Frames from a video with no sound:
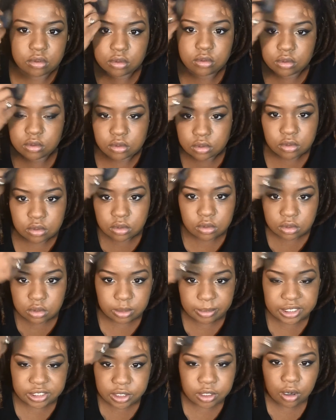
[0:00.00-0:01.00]
And I'm very
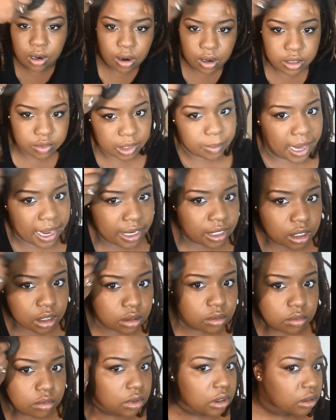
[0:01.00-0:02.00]
careful when I'm around my
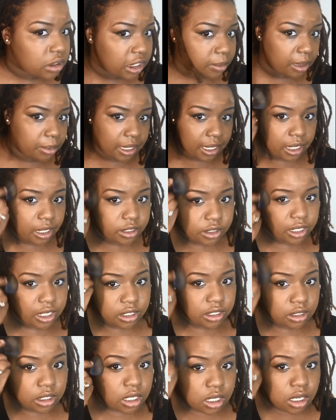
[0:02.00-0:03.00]
eyebrows just to
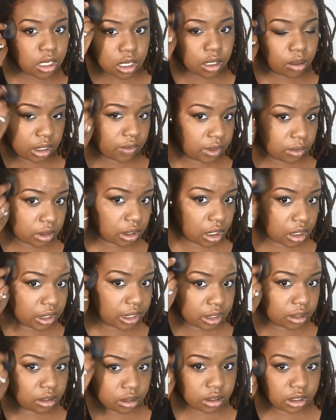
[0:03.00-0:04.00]
make sure
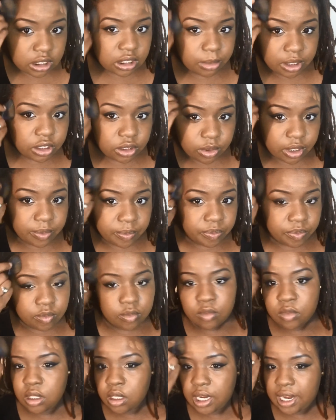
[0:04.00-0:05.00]
I don't mess up my
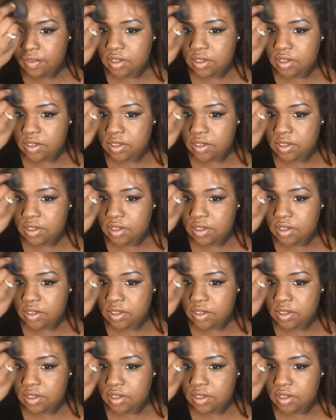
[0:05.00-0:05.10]
beautiful